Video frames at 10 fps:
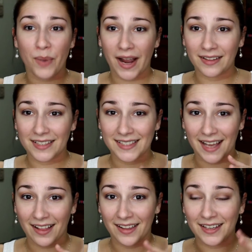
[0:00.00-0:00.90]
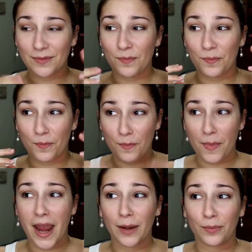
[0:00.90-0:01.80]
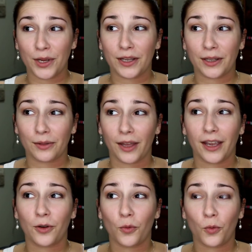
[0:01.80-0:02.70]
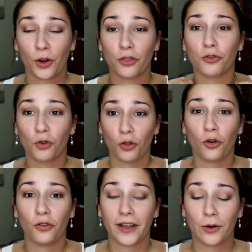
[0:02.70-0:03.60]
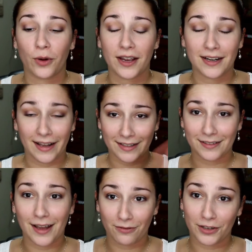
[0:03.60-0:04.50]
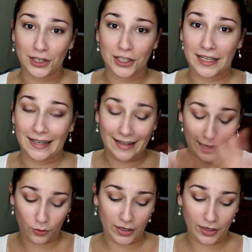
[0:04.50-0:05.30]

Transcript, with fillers: bite of the salad made me like want to throw the whole thing away, and I quit eating